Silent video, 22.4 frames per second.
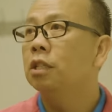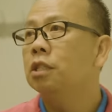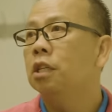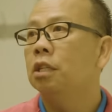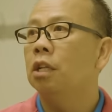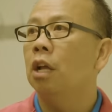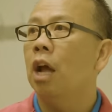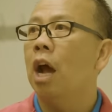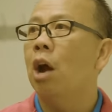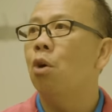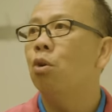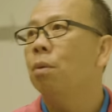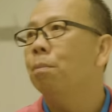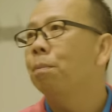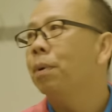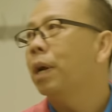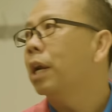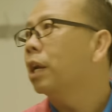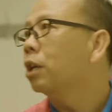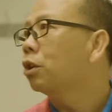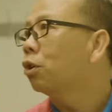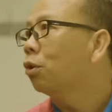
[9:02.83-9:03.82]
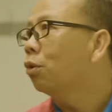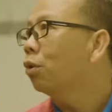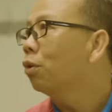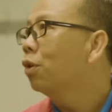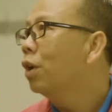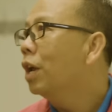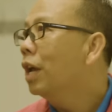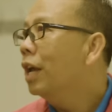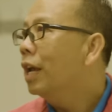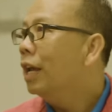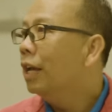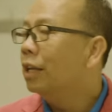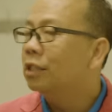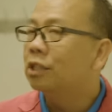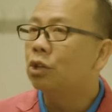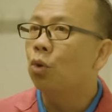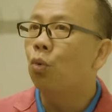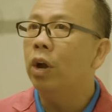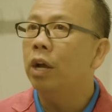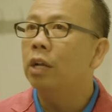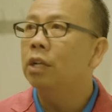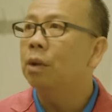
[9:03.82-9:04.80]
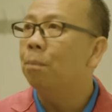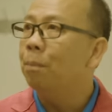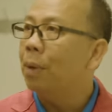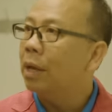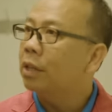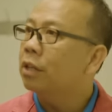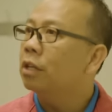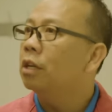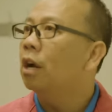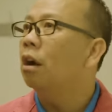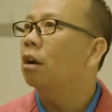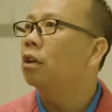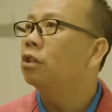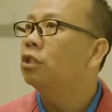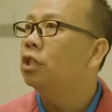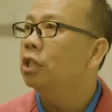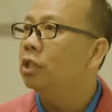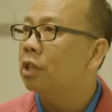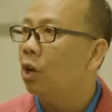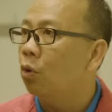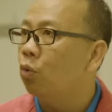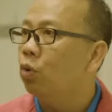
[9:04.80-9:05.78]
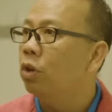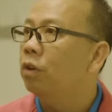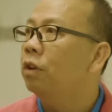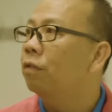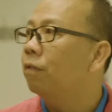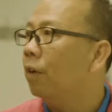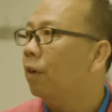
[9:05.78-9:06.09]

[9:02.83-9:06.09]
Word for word: us and our competitor is the way, the methodology that we